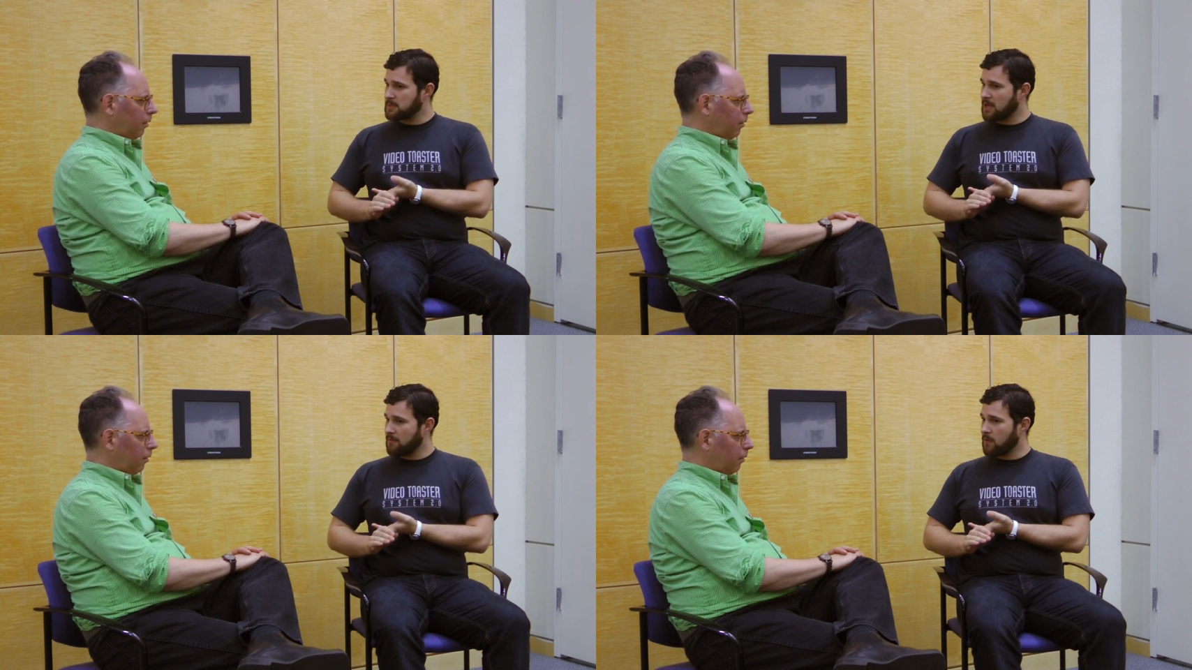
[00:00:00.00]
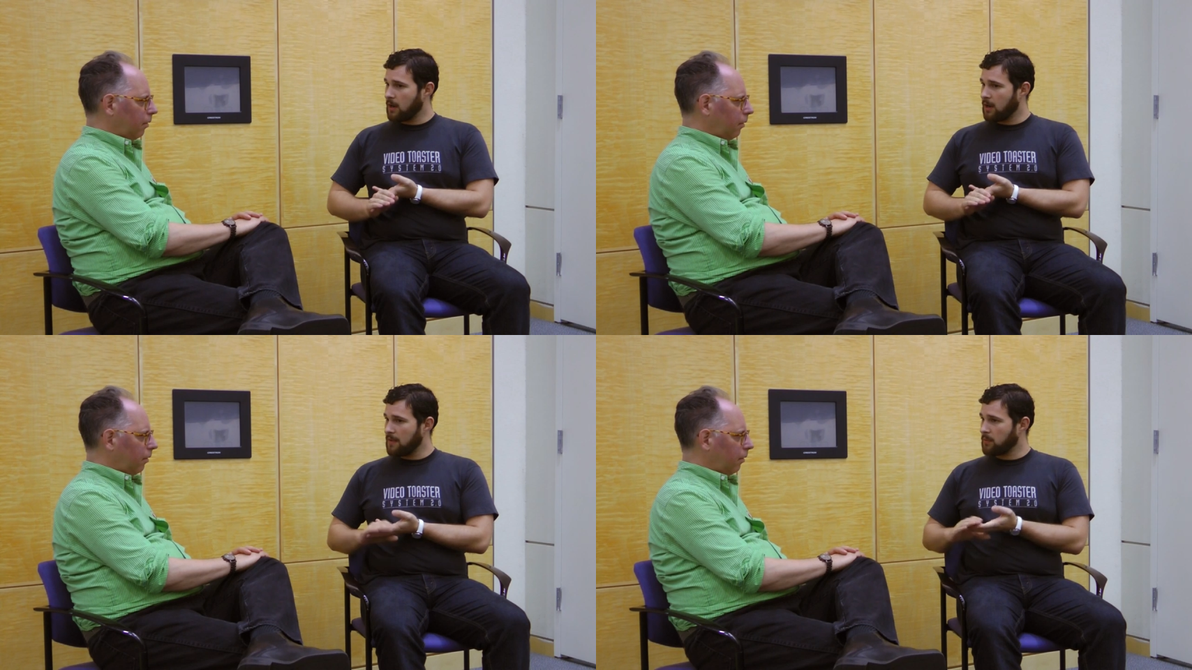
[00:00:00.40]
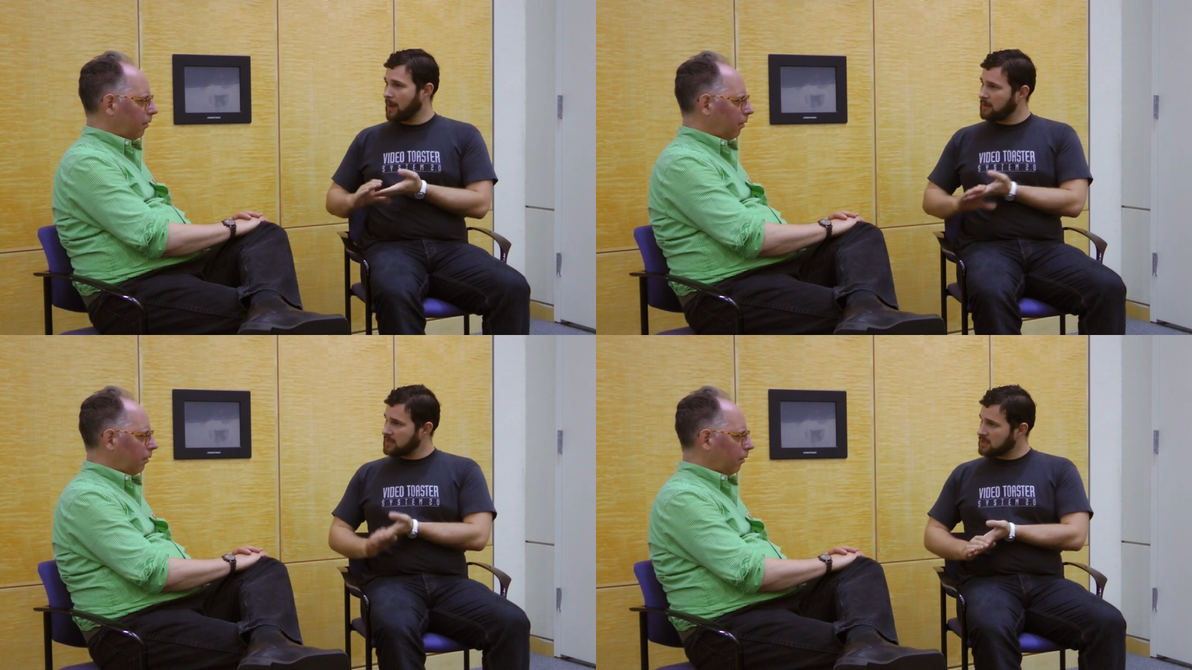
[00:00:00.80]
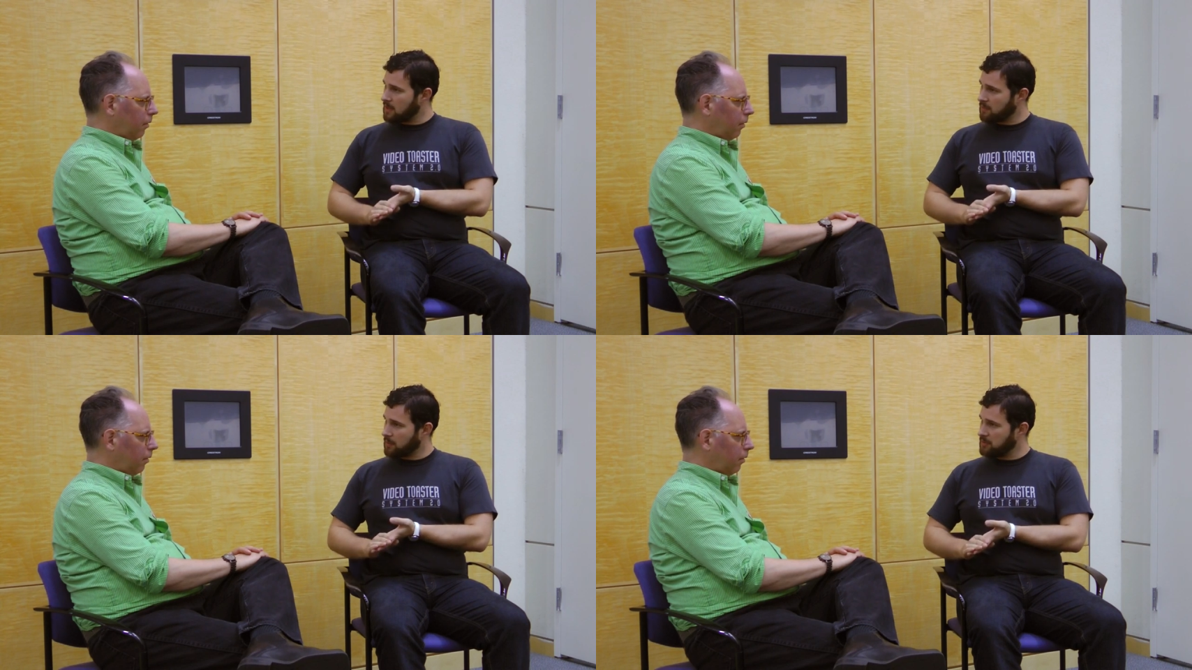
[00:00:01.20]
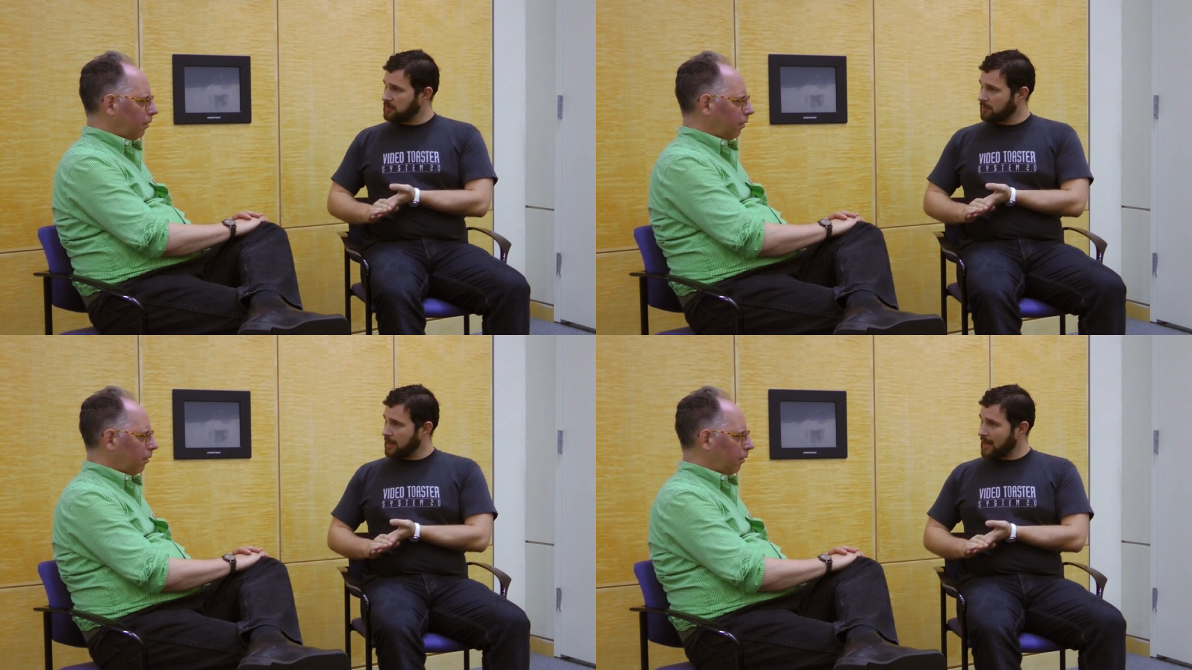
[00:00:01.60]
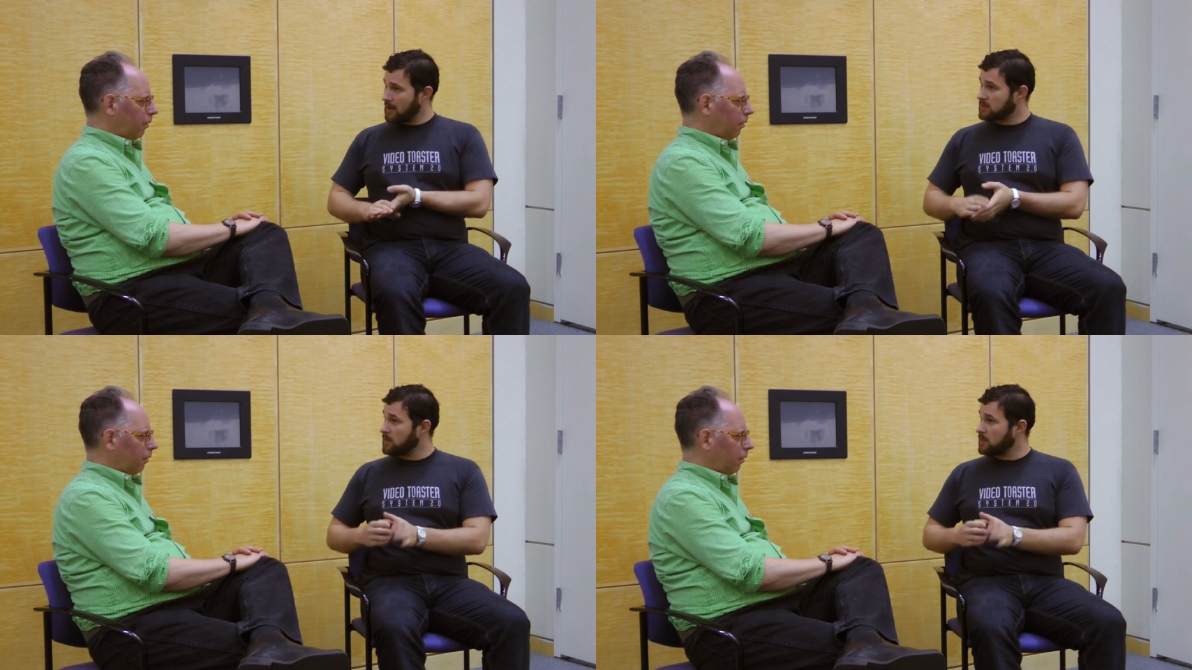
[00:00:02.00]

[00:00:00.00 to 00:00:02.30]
Speaker 1: software and the routing software we're using right now,